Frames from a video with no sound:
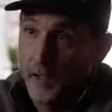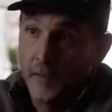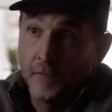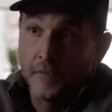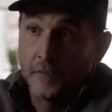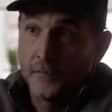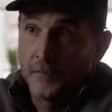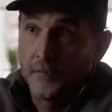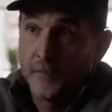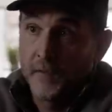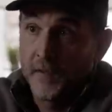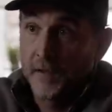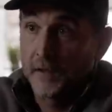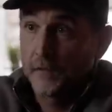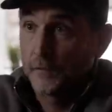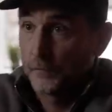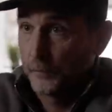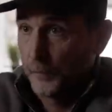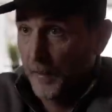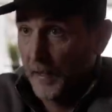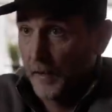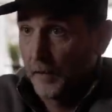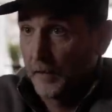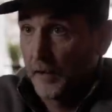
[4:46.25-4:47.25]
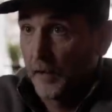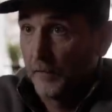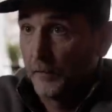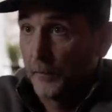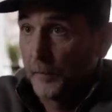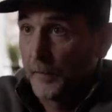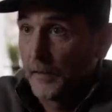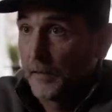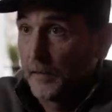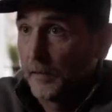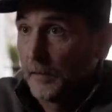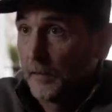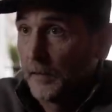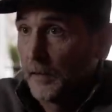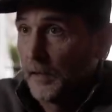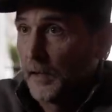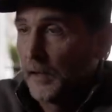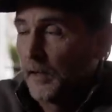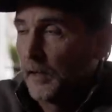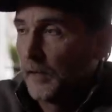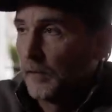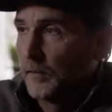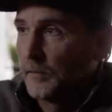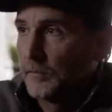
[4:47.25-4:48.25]
of things by the government.
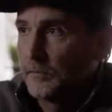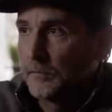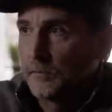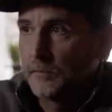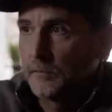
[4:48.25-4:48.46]
Uh,